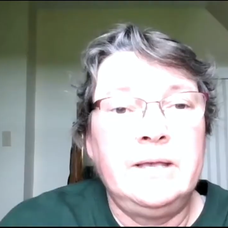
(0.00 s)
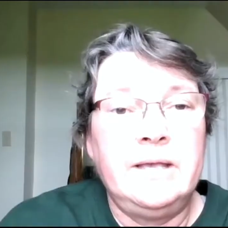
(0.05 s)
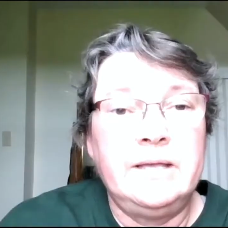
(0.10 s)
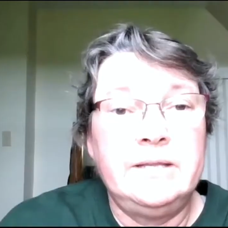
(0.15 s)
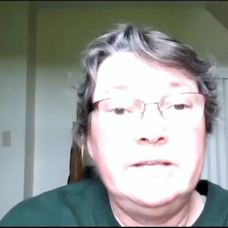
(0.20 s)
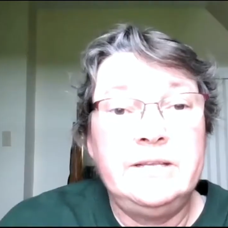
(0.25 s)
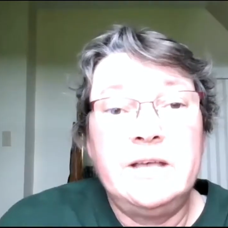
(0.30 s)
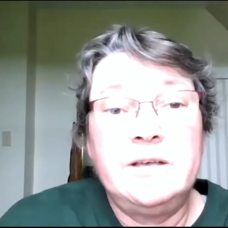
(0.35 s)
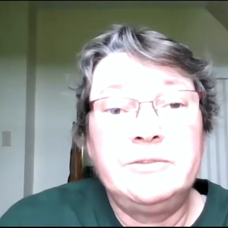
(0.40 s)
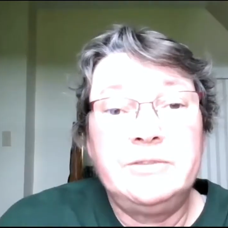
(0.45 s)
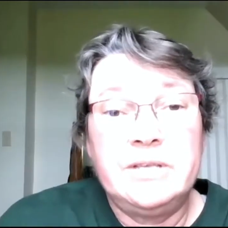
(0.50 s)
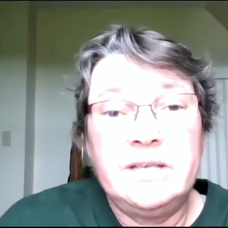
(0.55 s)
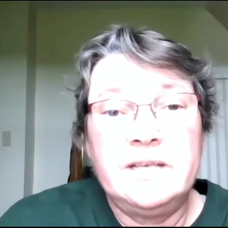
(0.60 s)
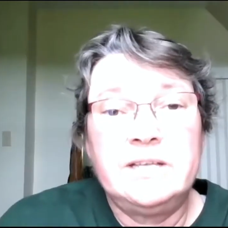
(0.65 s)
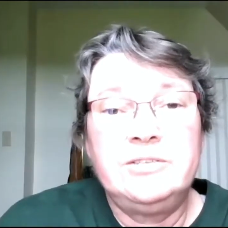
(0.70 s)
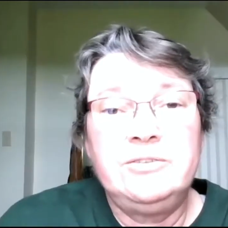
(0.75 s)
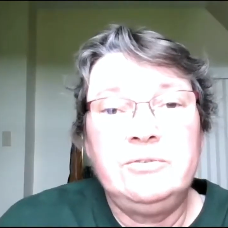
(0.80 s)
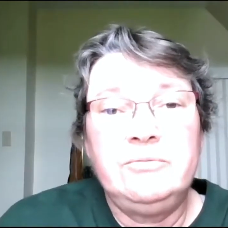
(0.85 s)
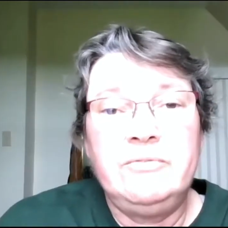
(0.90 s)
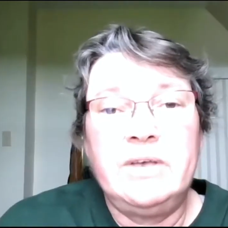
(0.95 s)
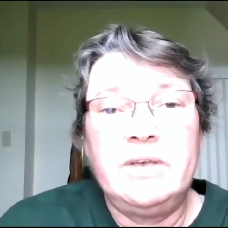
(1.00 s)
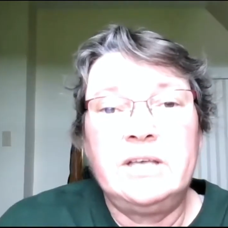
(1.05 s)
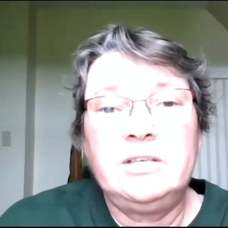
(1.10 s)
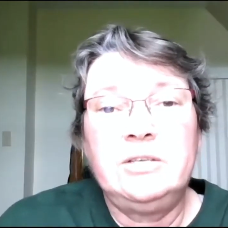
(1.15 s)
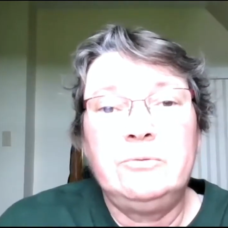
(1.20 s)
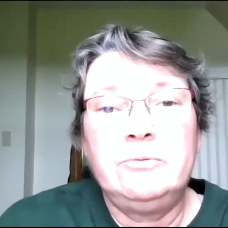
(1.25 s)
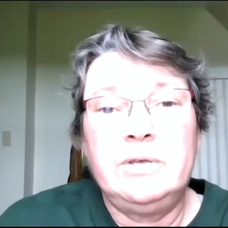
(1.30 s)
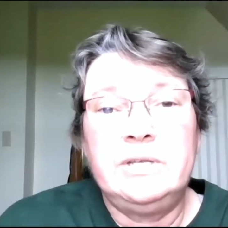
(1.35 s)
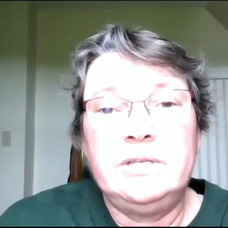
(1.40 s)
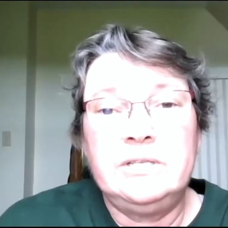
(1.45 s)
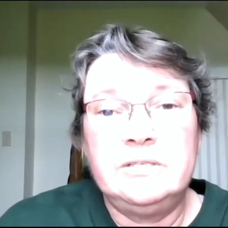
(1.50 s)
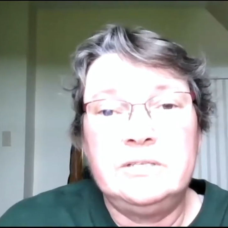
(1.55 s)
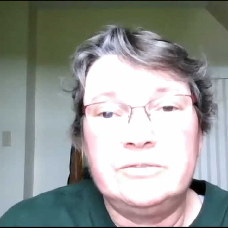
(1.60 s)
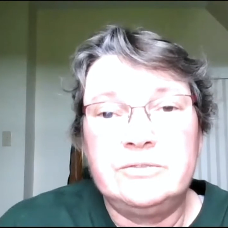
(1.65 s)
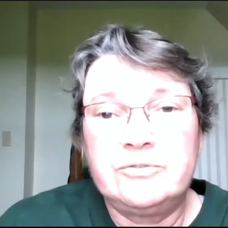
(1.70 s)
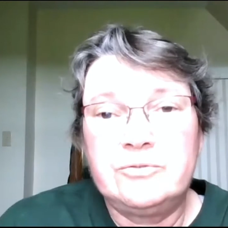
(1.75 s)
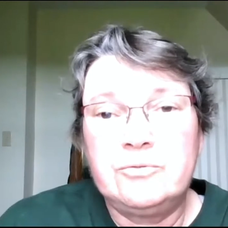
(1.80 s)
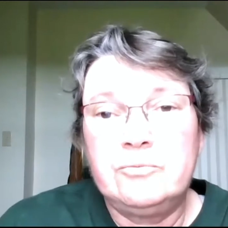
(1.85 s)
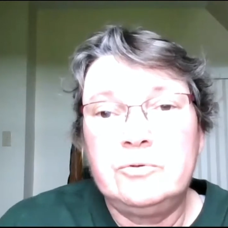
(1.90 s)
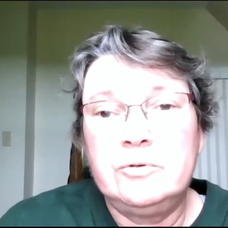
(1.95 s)
And now they had to evacuate in a
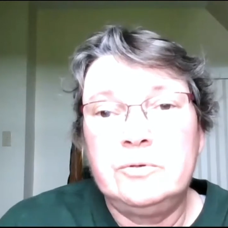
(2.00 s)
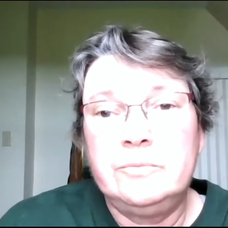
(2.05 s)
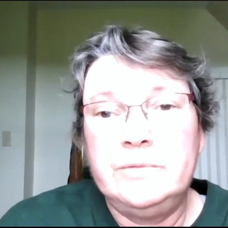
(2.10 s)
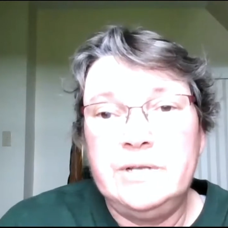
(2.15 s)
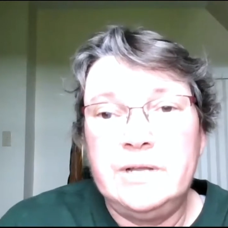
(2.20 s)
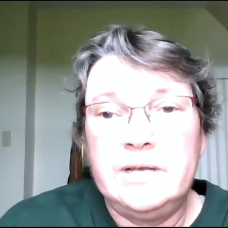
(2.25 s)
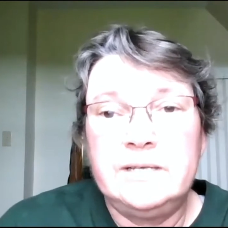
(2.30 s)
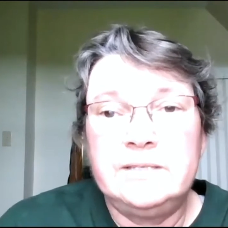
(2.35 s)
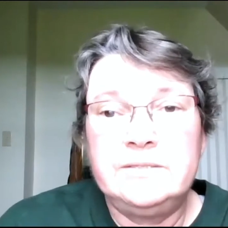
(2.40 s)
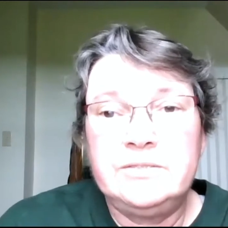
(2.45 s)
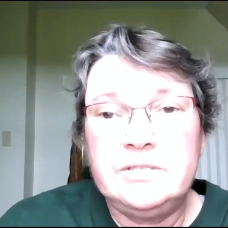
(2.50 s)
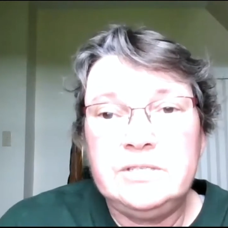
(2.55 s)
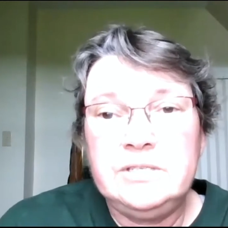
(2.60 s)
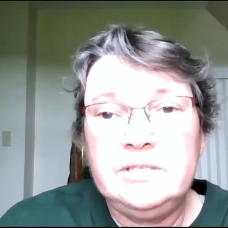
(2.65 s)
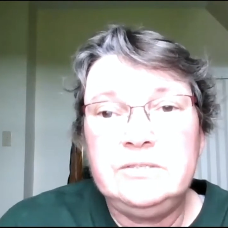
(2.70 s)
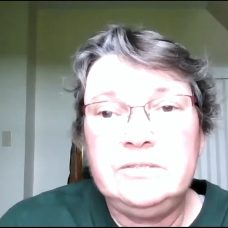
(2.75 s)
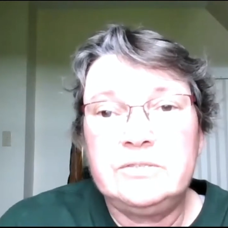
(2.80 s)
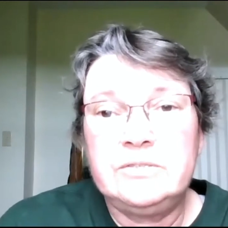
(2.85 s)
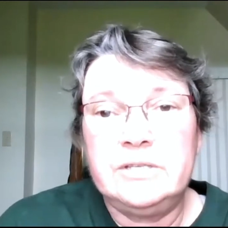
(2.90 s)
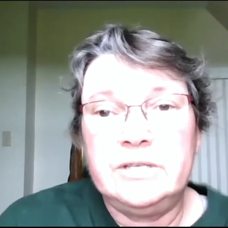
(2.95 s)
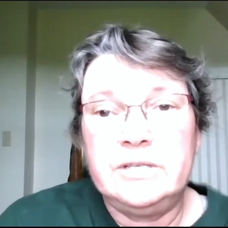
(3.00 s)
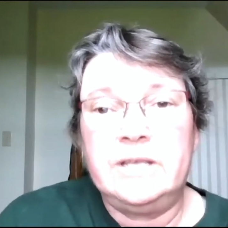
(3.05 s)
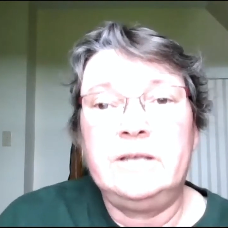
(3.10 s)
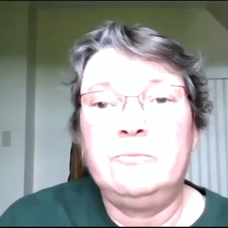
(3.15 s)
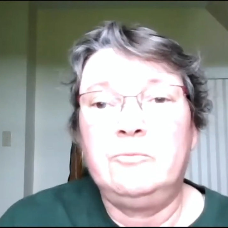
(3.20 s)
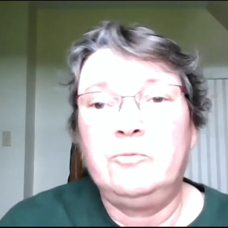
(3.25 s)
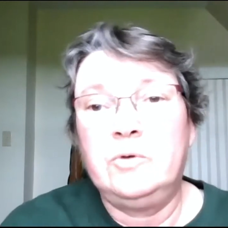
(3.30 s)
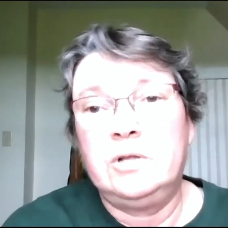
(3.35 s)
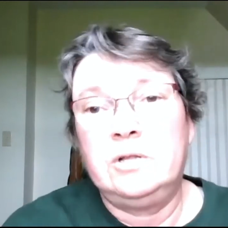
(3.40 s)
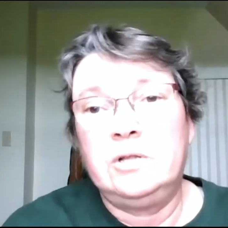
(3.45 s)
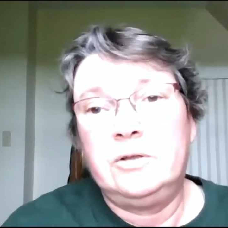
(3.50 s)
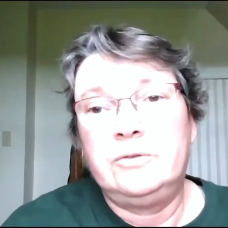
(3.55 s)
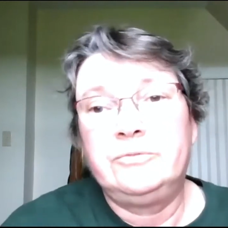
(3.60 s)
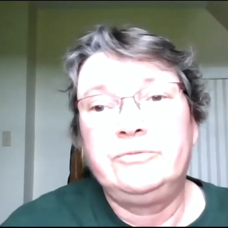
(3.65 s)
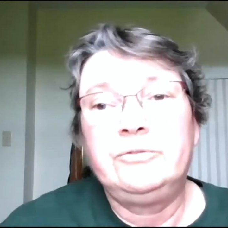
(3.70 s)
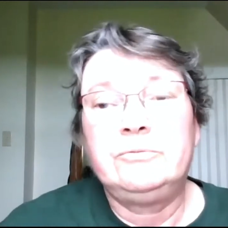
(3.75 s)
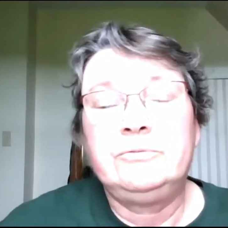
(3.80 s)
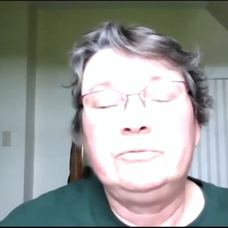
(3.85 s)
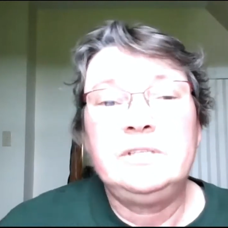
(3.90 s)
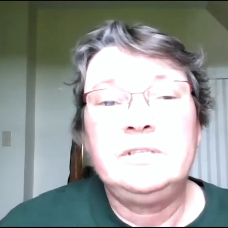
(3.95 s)
storm and high seas while
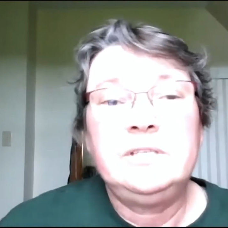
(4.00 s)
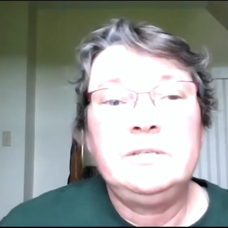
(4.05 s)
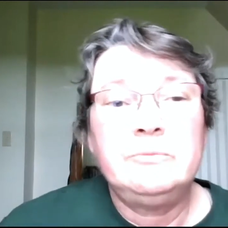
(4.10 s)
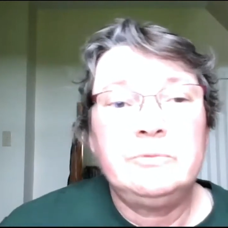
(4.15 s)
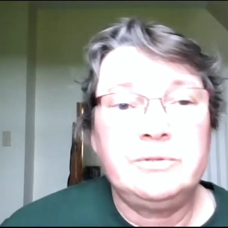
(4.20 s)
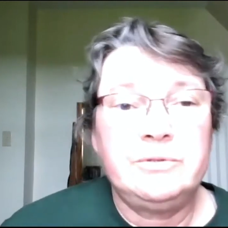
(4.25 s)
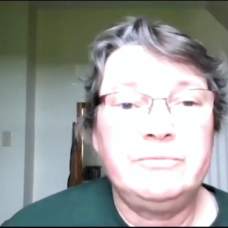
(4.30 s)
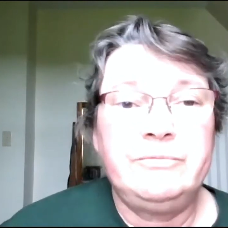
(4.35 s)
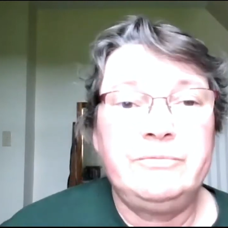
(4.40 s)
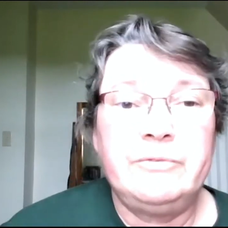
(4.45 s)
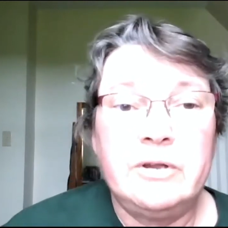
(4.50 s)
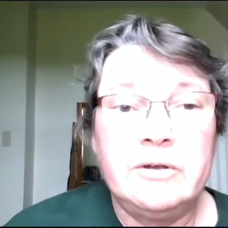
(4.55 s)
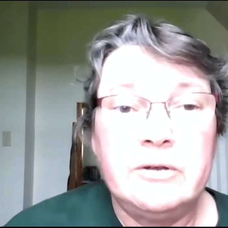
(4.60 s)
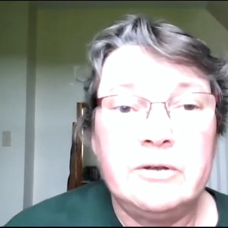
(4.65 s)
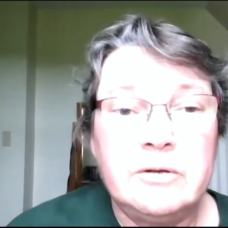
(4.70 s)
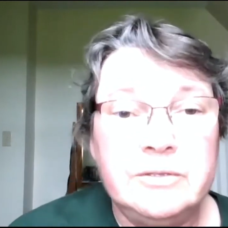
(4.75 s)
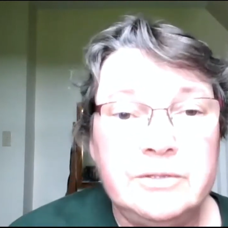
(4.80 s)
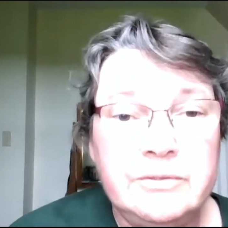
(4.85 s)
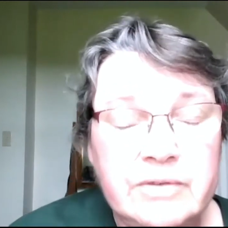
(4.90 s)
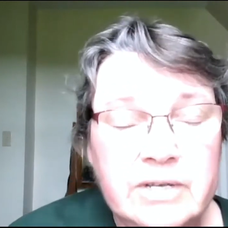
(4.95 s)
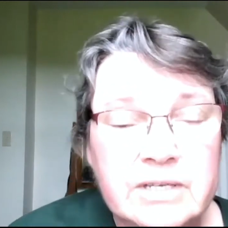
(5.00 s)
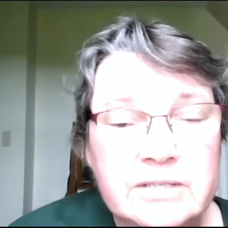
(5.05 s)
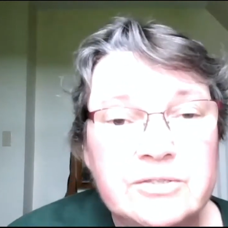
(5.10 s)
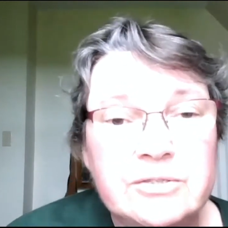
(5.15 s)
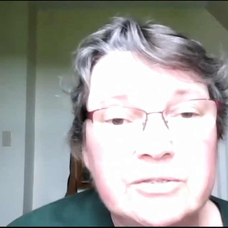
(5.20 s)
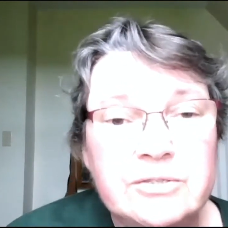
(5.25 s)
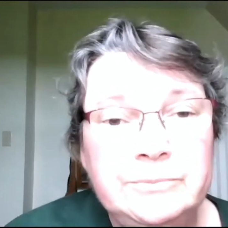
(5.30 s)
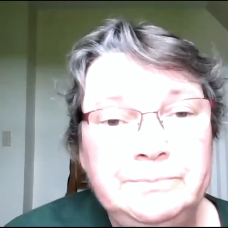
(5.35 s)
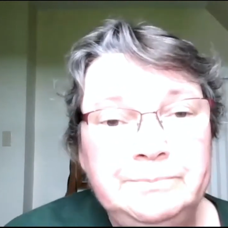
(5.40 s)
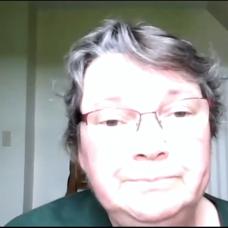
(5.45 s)
also dealing with a fire on the vessel.